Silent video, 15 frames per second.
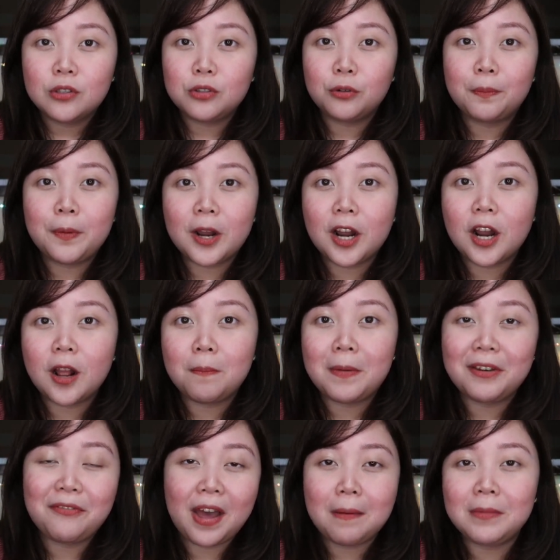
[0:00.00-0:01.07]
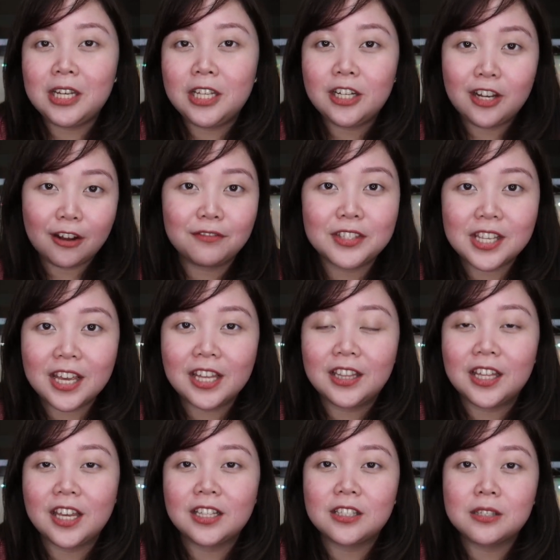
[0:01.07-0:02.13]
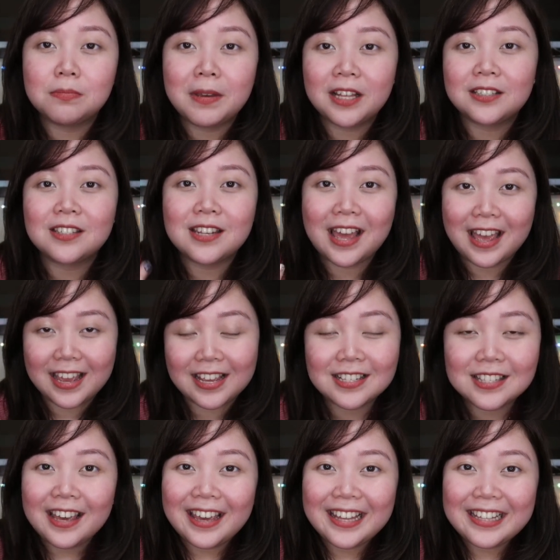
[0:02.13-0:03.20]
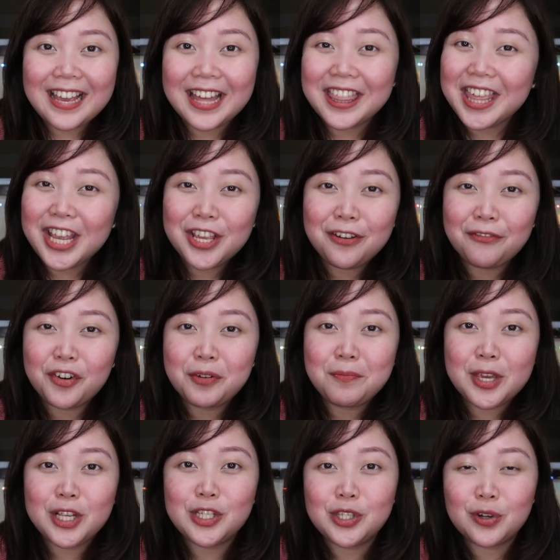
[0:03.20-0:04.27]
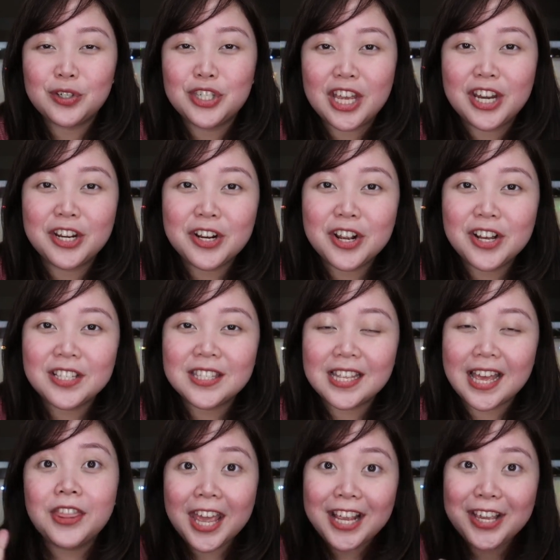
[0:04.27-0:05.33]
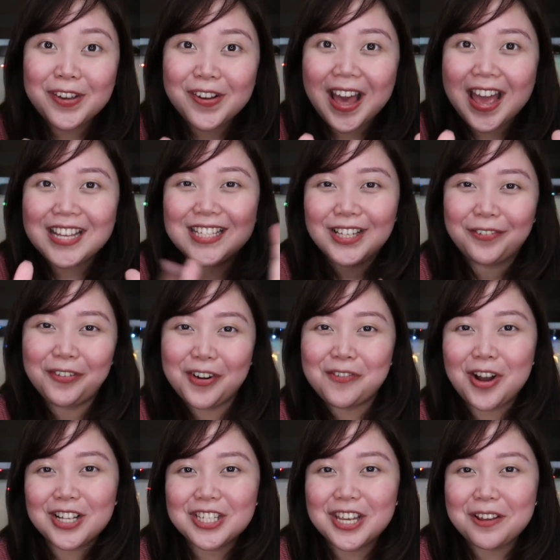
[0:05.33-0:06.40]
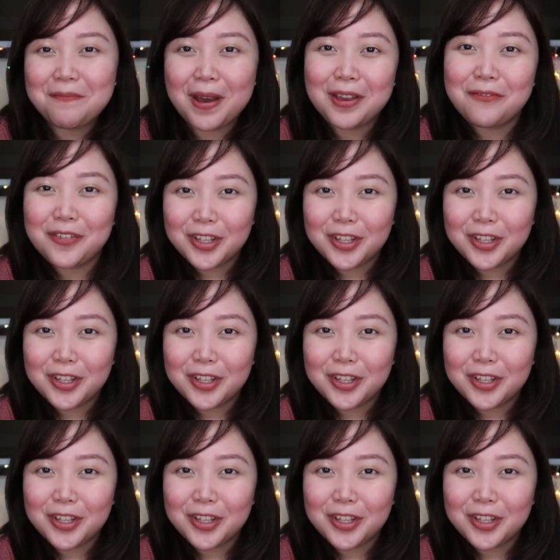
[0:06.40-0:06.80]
Super, my family loves it. It smells nice. And yeah, thank you for being so generous. Thank you guys for watching my